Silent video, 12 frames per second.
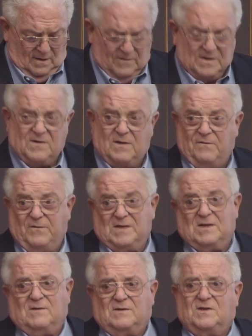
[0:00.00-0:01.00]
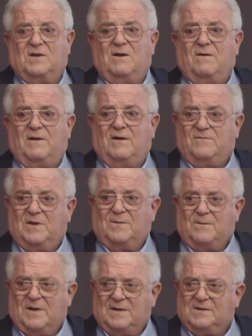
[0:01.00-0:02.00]
The physical security of
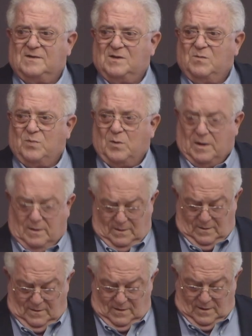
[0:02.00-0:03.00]
diplomats is important,